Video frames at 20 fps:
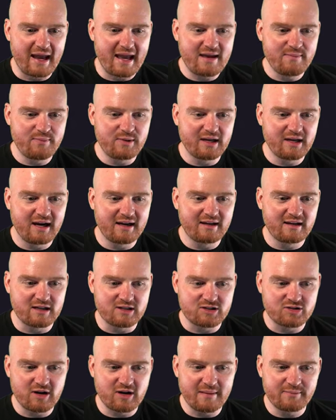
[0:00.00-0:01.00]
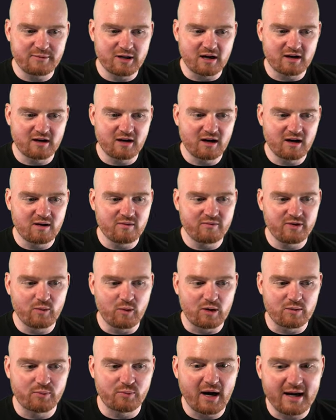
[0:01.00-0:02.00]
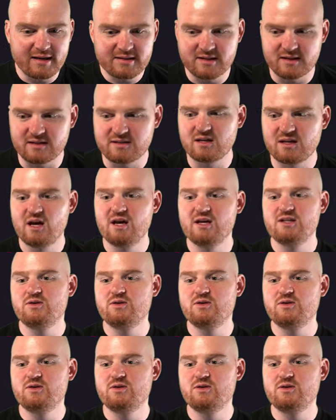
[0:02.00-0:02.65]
api.stripe.com v1 prices.